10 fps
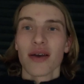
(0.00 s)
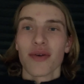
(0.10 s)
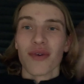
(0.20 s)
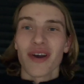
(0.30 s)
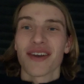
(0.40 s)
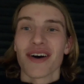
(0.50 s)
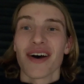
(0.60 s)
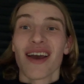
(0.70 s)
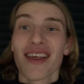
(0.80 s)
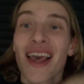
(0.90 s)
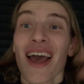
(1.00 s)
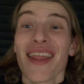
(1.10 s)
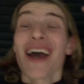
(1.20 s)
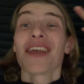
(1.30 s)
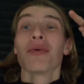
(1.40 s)
Right, guys,
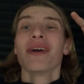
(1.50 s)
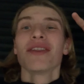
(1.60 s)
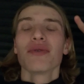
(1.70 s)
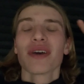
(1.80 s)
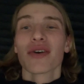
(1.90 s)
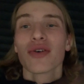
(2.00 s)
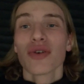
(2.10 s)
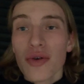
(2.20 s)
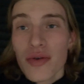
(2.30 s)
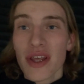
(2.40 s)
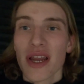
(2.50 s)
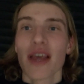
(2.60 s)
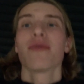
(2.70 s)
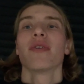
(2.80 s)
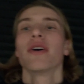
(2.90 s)
that is going to conclude
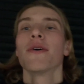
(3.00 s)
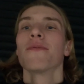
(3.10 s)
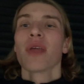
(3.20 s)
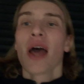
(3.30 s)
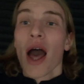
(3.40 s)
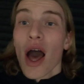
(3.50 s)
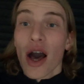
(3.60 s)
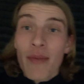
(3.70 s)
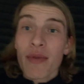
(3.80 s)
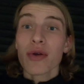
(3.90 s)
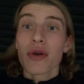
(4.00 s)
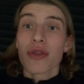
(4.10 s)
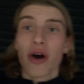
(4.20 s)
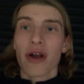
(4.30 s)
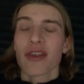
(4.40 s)
today's video. Let me know your
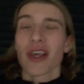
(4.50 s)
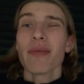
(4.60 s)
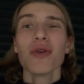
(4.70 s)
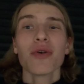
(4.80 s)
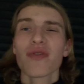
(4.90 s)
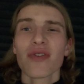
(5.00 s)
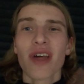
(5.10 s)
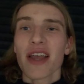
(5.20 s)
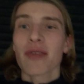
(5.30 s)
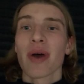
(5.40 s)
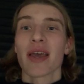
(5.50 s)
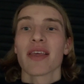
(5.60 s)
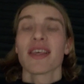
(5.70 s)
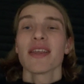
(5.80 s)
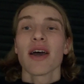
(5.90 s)
thoughts. Let me know if you liked my
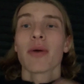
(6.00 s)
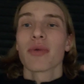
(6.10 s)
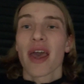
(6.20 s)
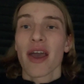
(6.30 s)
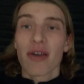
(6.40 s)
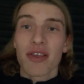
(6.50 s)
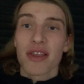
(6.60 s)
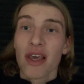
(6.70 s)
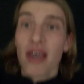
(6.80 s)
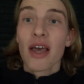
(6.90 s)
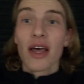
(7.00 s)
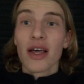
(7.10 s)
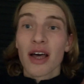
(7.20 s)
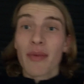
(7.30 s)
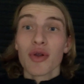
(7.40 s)
sit down with Harris.
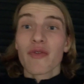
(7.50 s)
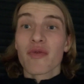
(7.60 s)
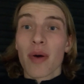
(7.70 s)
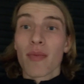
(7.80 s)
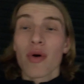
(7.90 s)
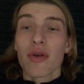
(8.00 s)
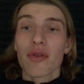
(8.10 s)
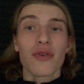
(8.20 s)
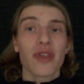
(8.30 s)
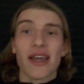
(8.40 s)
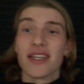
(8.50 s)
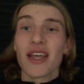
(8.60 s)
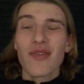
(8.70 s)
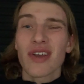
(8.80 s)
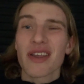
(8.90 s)
Let me know if you want more of those. I can
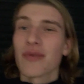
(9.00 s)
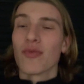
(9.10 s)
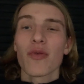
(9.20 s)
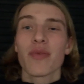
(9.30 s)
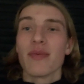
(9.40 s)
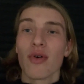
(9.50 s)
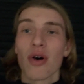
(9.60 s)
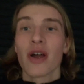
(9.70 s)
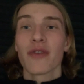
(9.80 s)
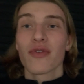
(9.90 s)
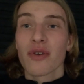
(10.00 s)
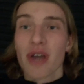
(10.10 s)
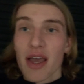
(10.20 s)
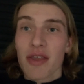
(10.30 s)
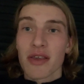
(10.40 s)
definitely get some more people on for you
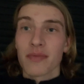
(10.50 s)
guys.